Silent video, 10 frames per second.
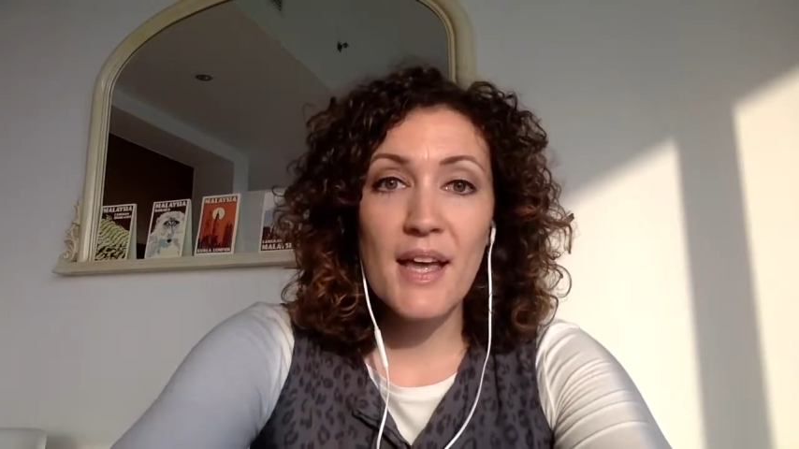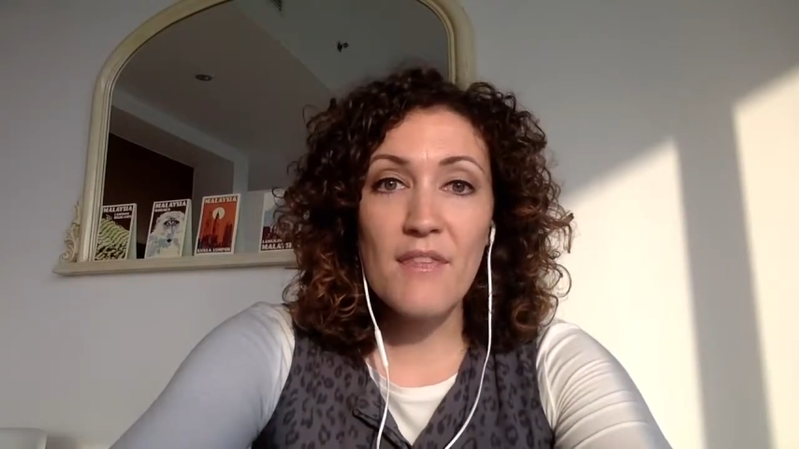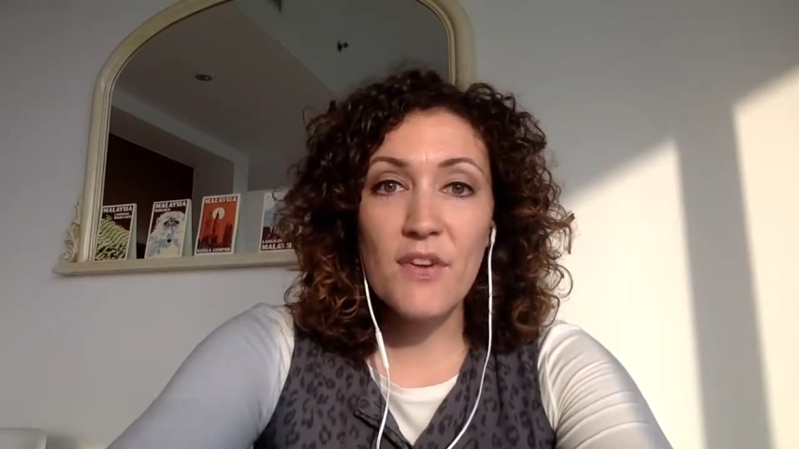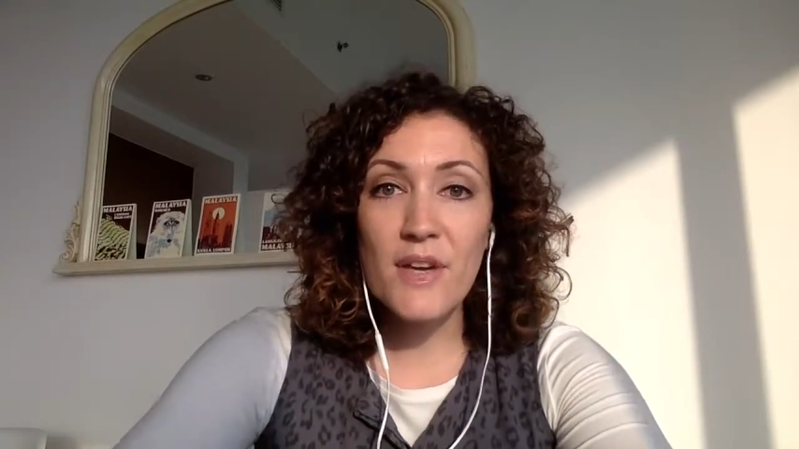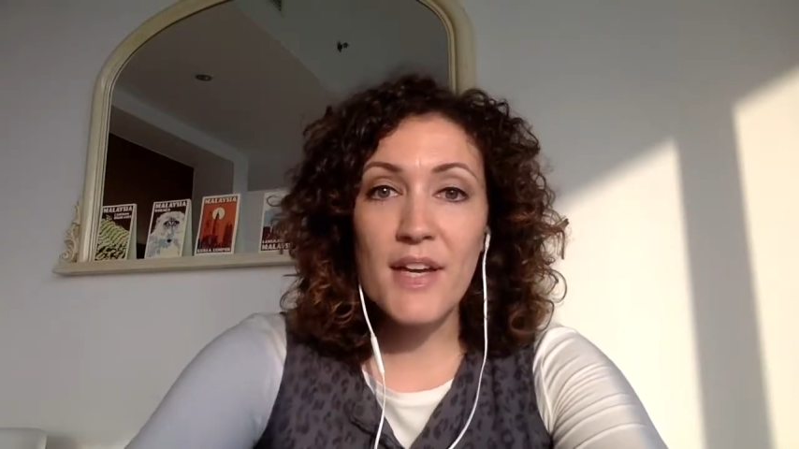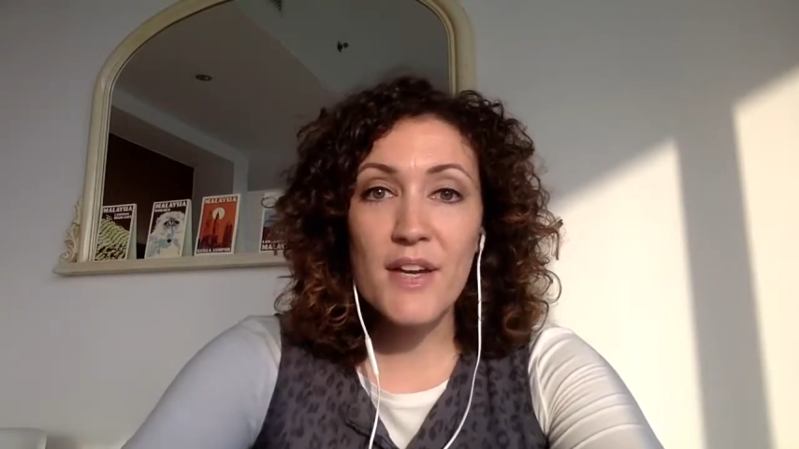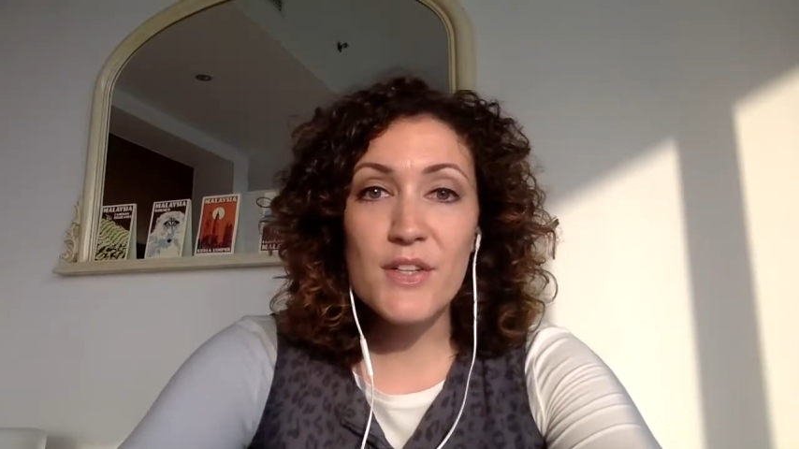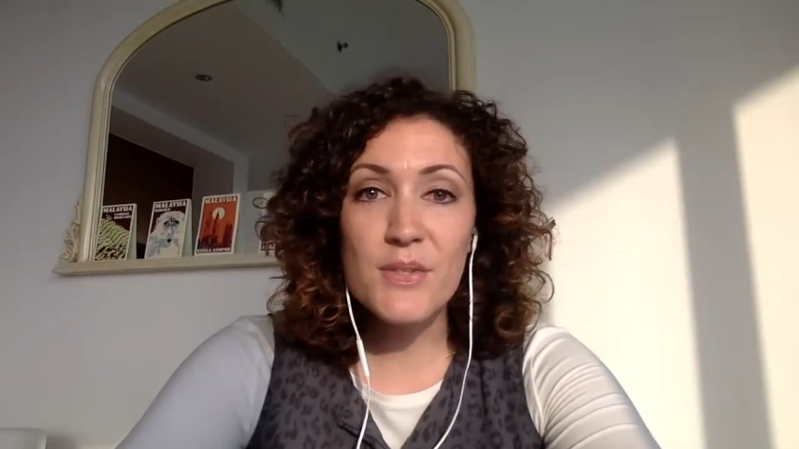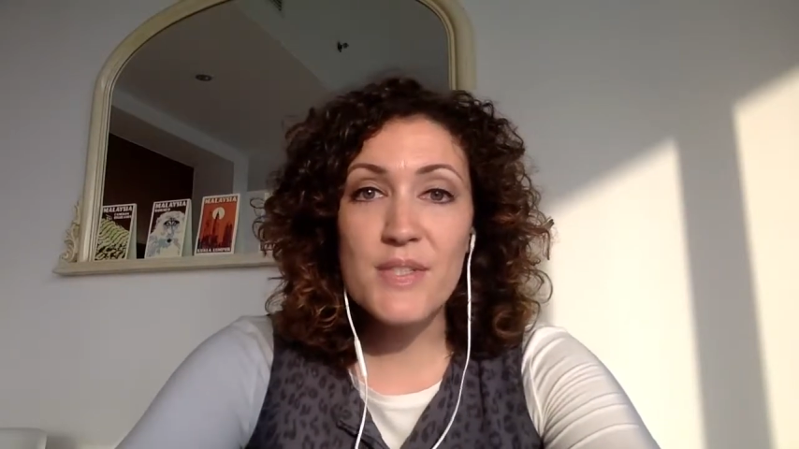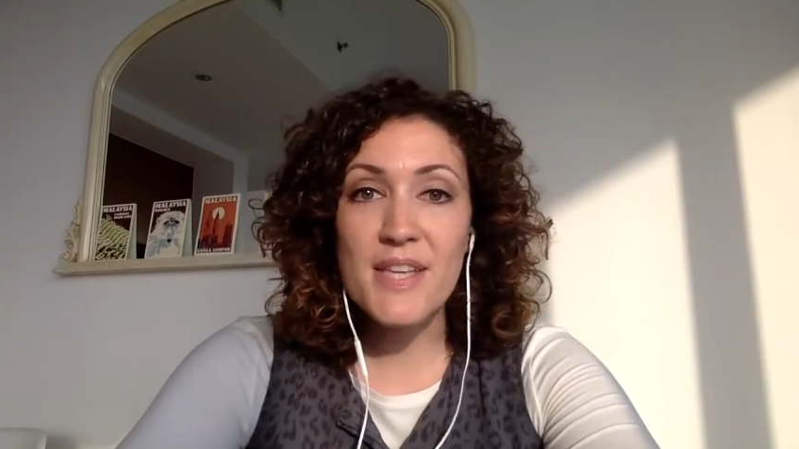If you're
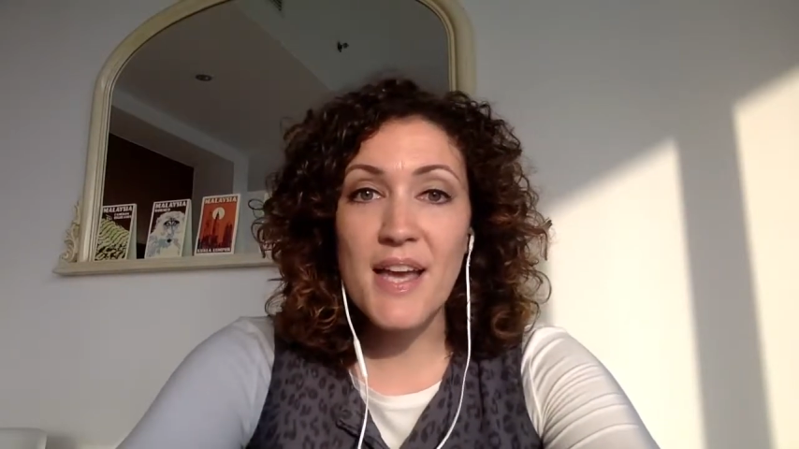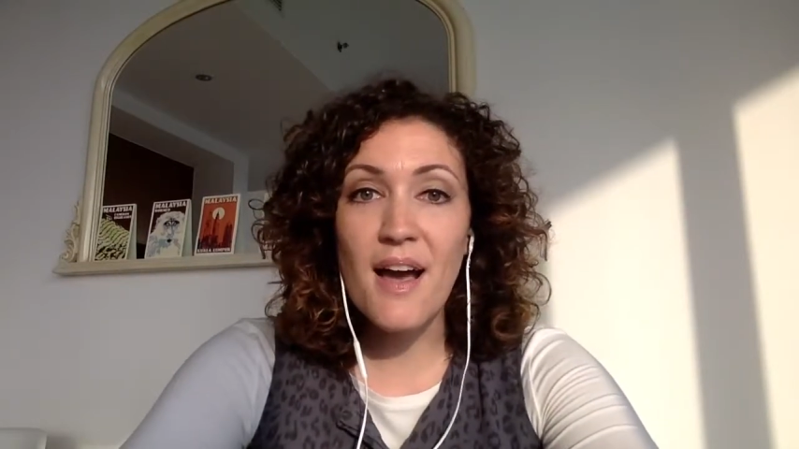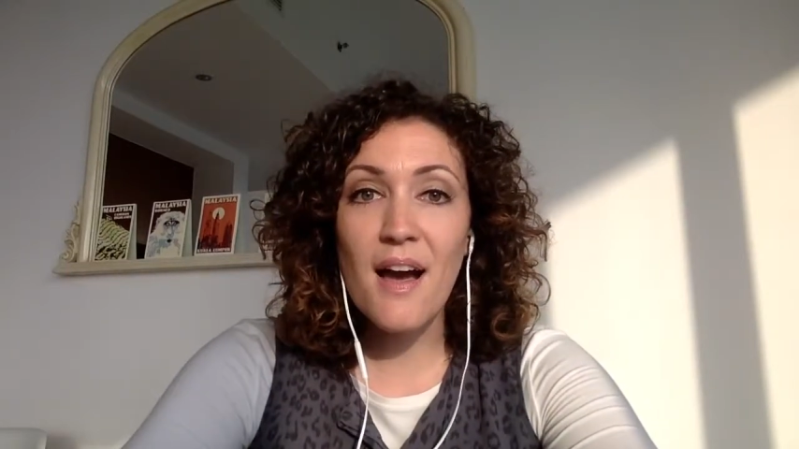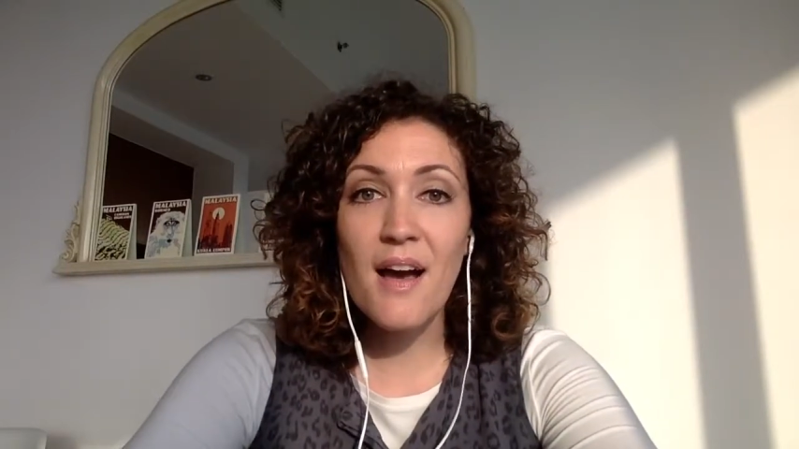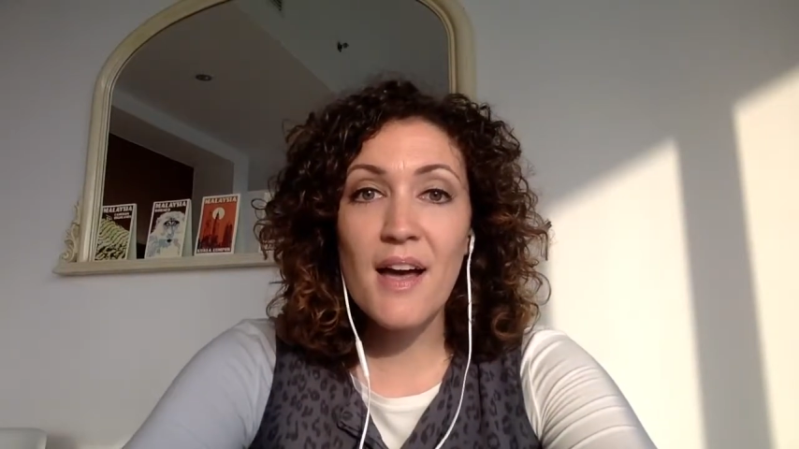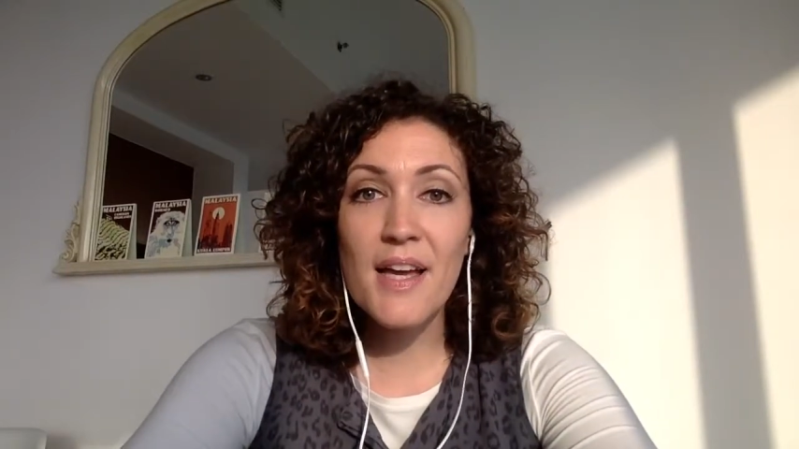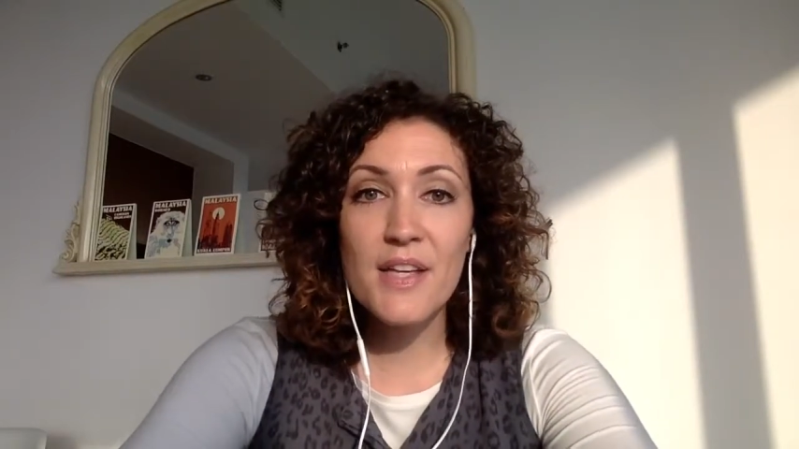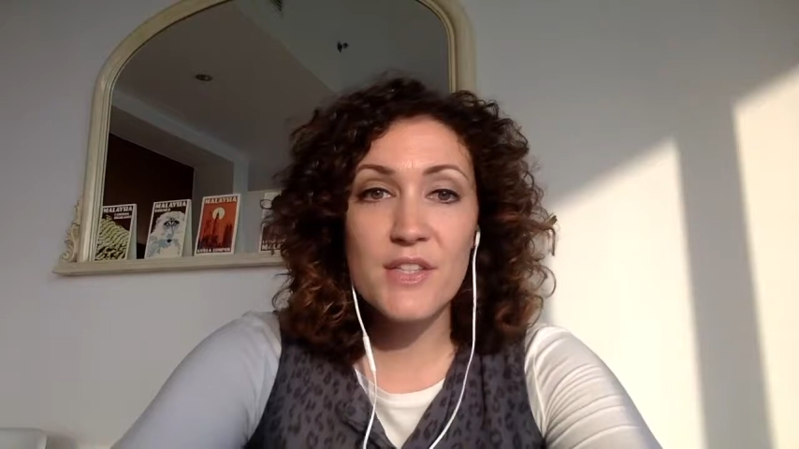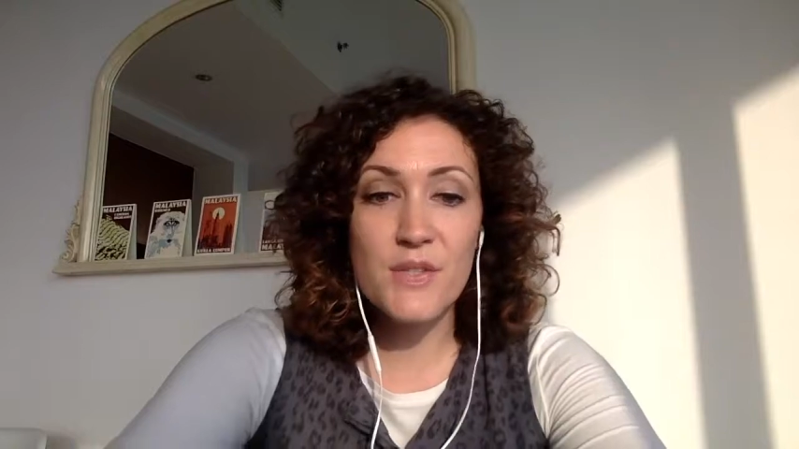here, do say hi,